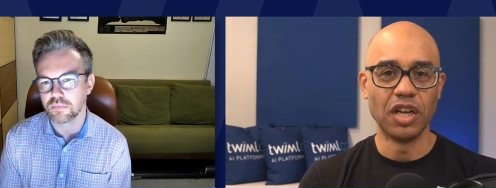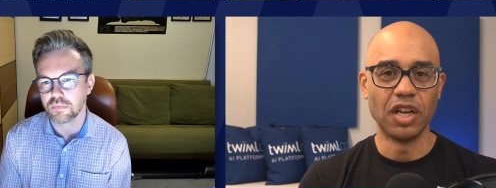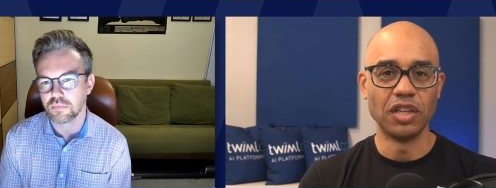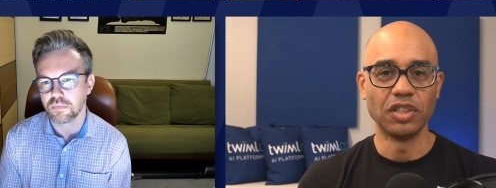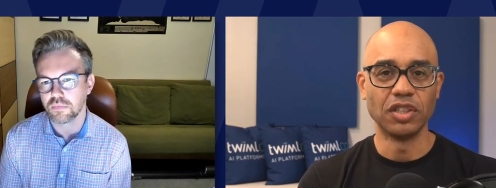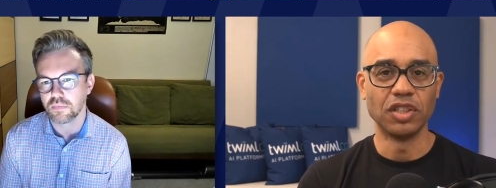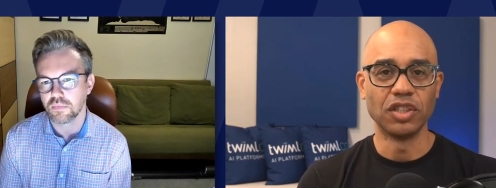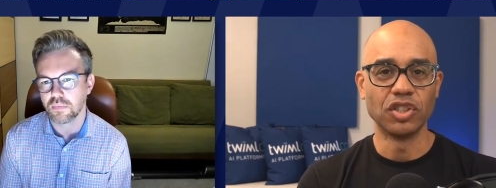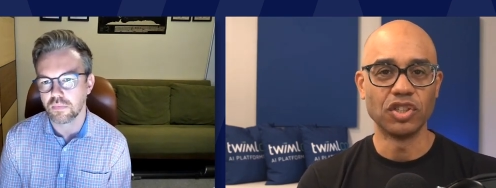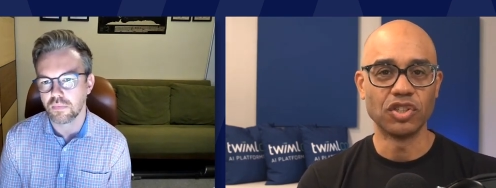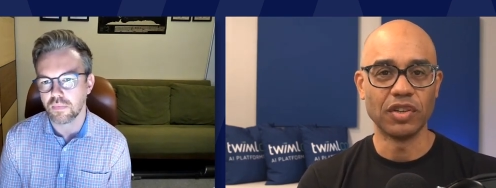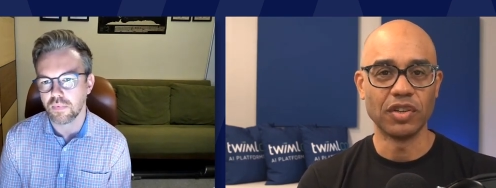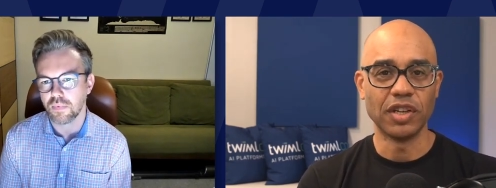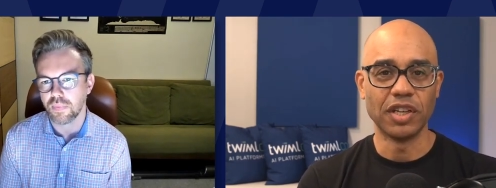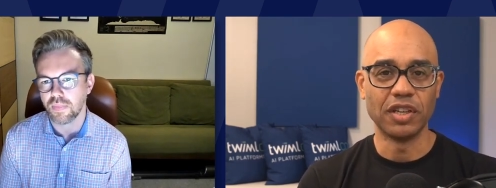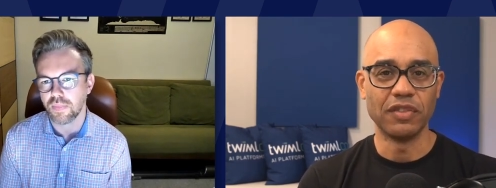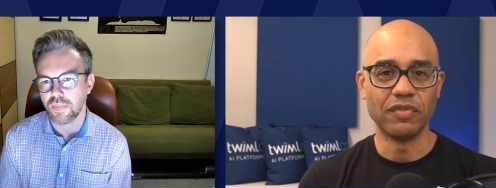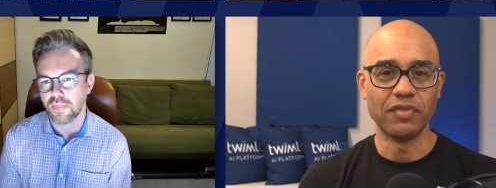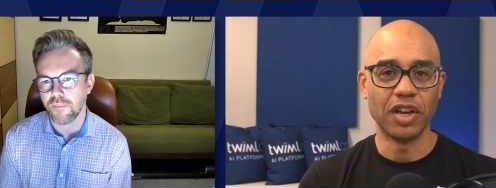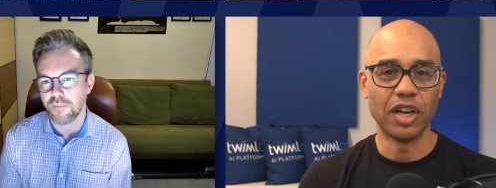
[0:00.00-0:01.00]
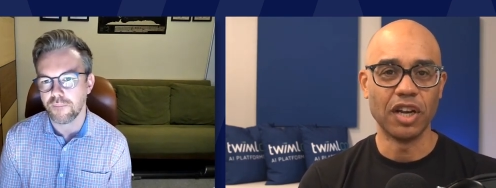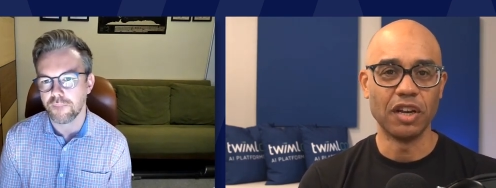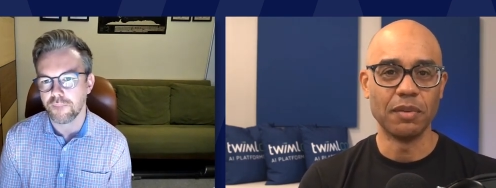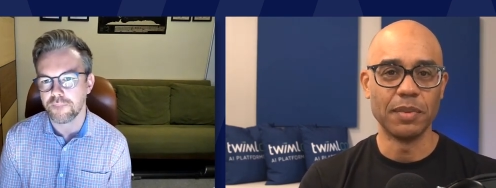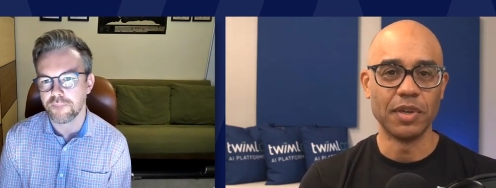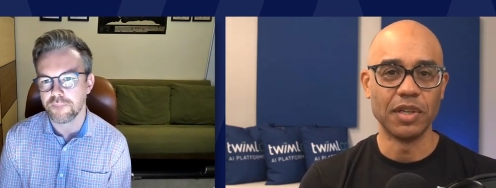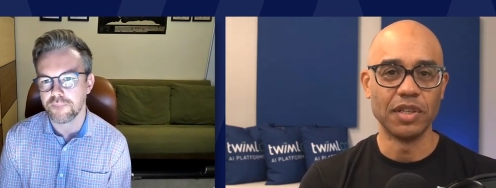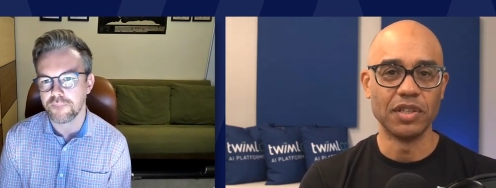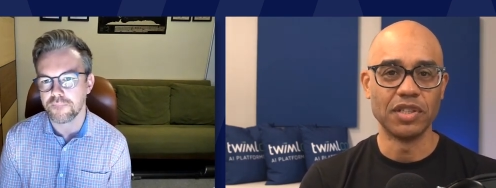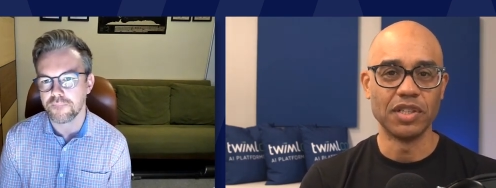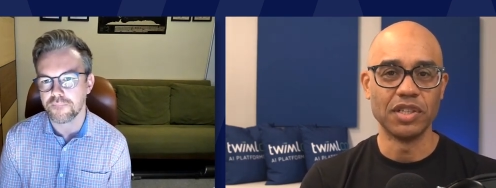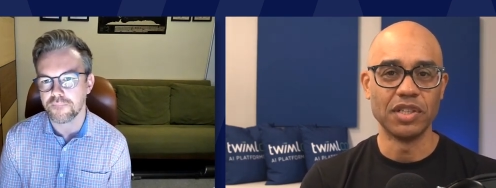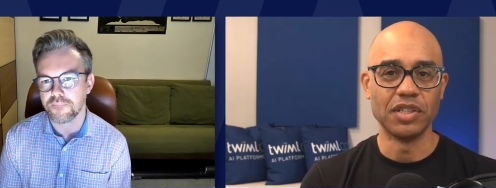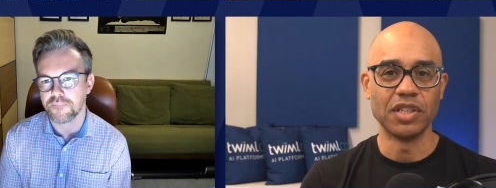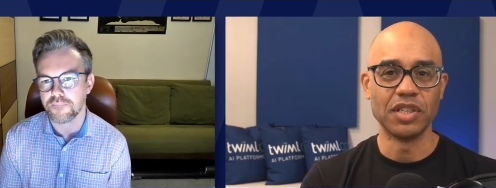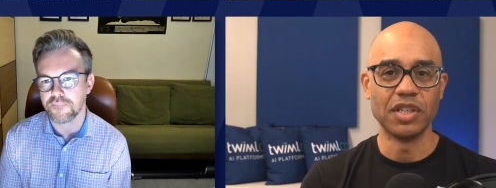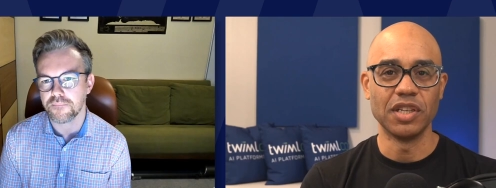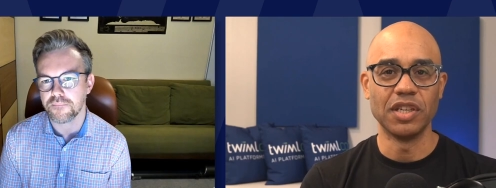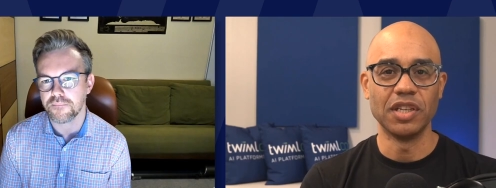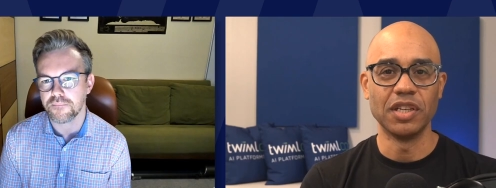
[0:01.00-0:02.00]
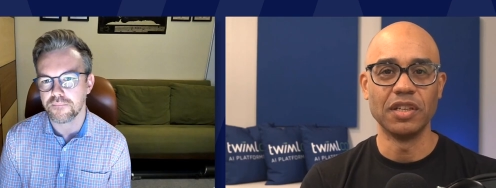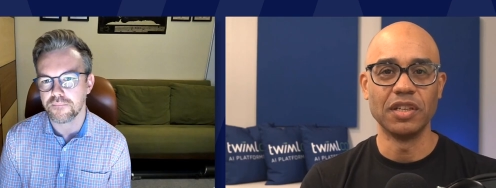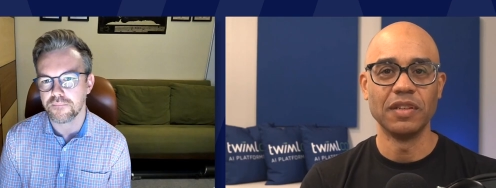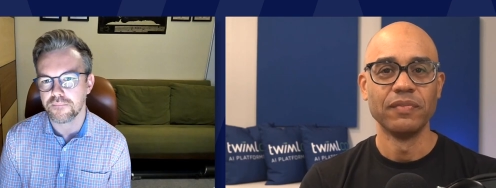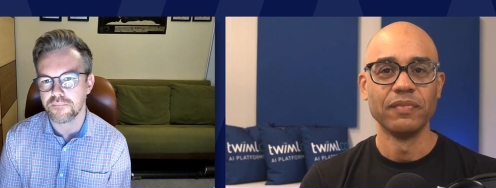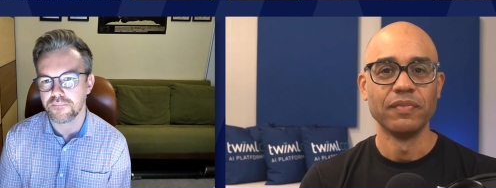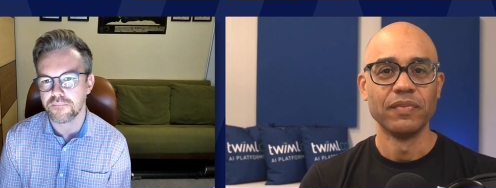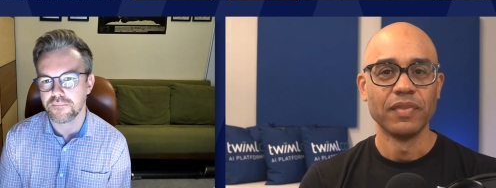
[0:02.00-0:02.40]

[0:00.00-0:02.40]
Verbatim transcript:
Speaker 1: unconstrained environments, is a